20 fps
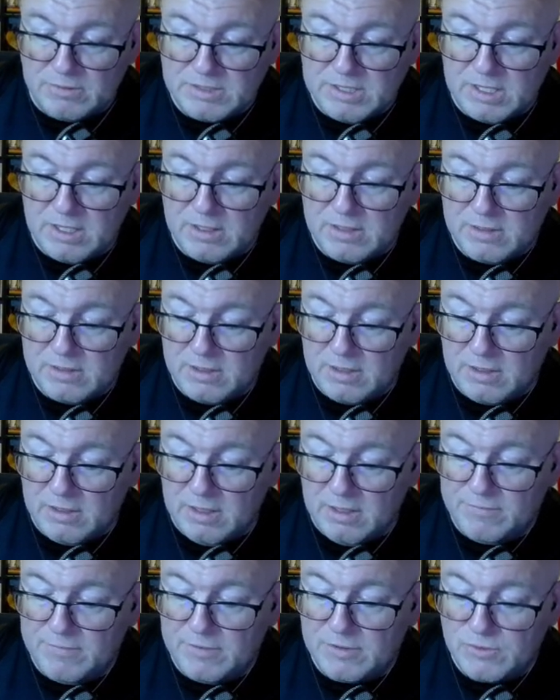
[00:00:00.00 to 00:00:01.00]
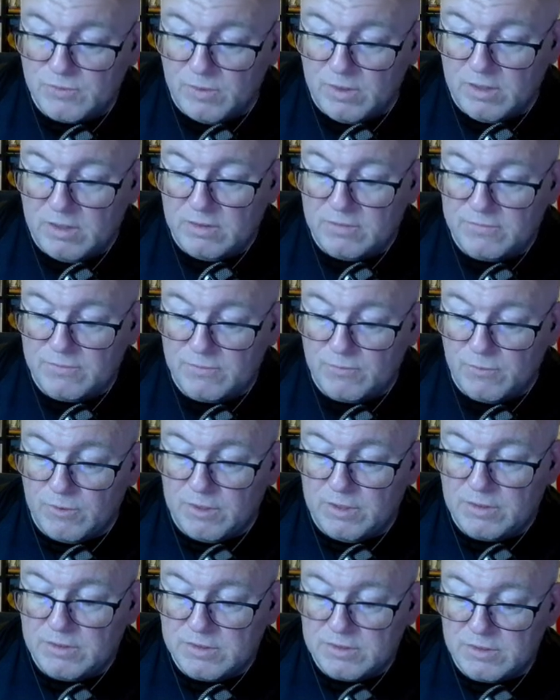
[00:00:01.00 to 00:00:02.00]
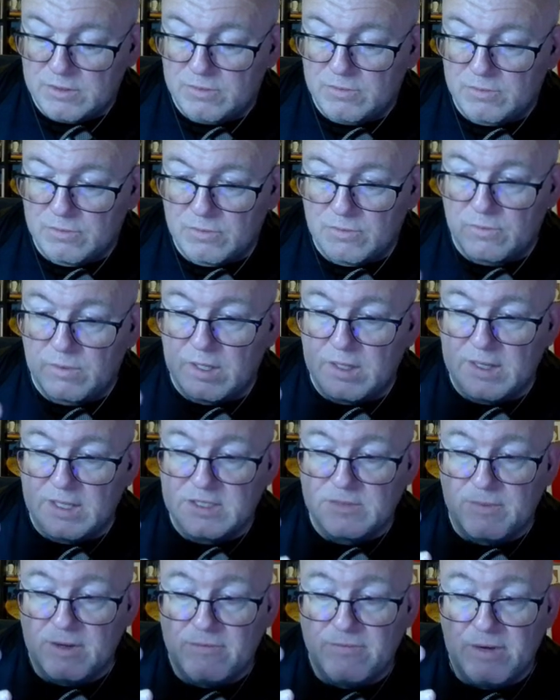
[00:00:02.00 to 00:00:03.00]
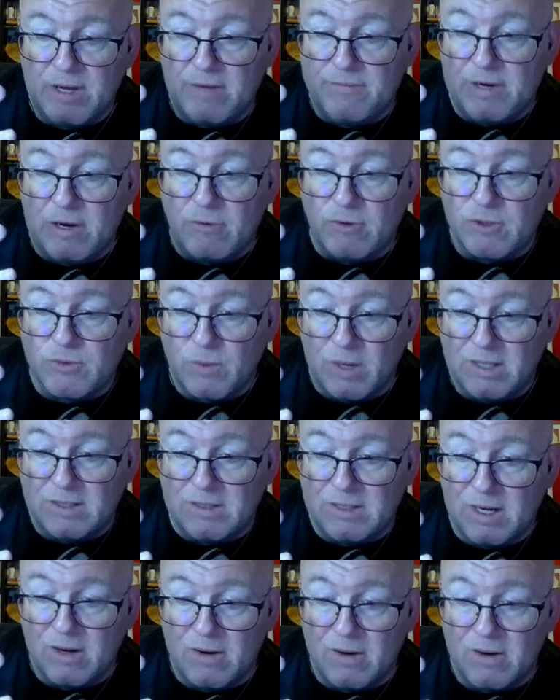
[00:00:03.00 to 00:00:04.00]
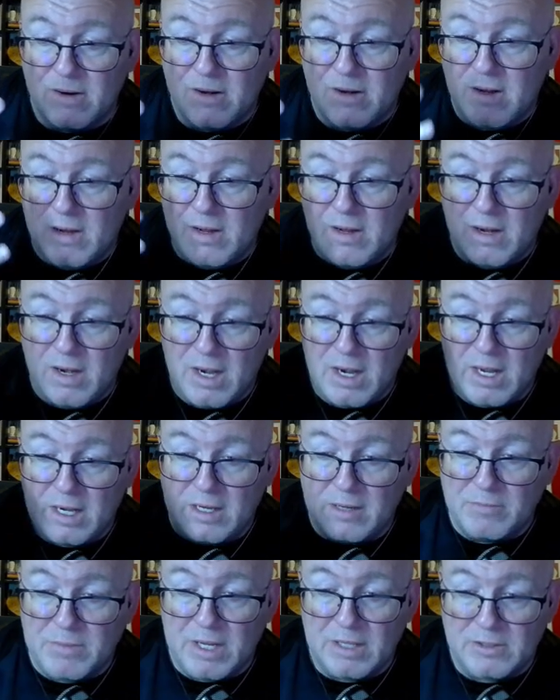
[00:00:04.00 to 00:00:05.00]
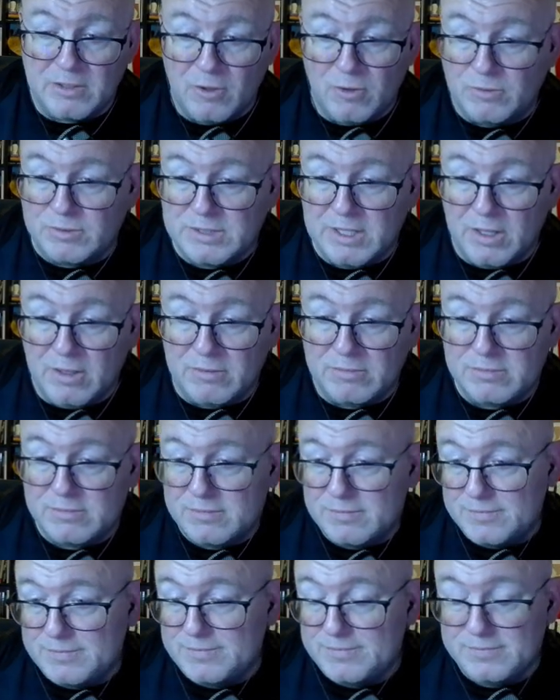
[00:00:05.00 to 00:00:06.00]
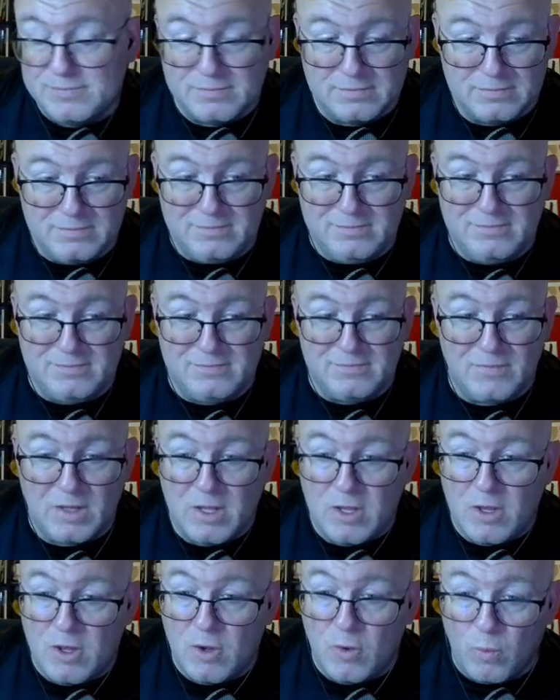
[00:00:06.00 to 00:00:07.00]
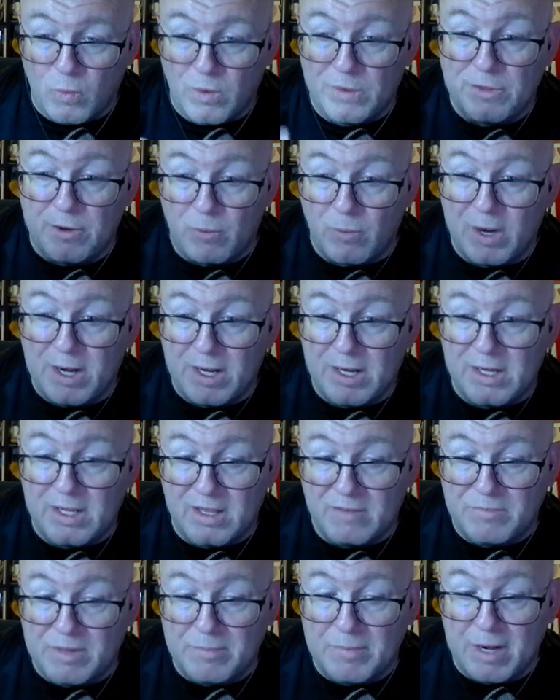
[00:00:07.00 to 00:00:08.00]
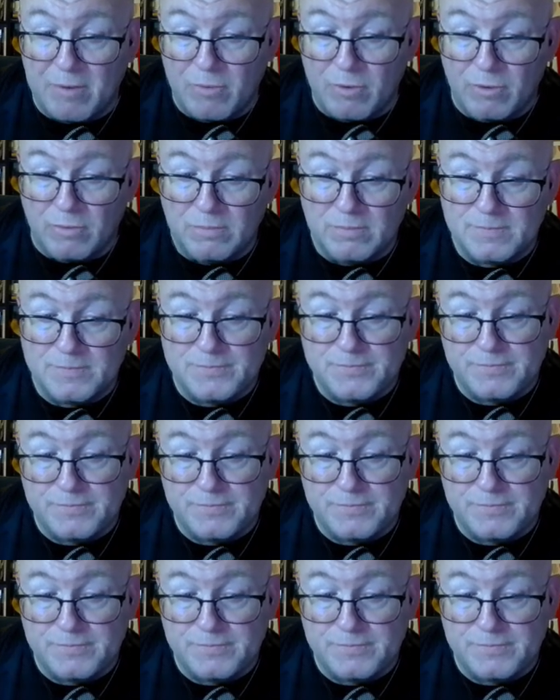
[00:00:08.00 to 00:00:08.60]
10, 11, 12, 1, 2, 3, that's my 5 hours right there. And I can be at the hotel when they're ready to give me my room.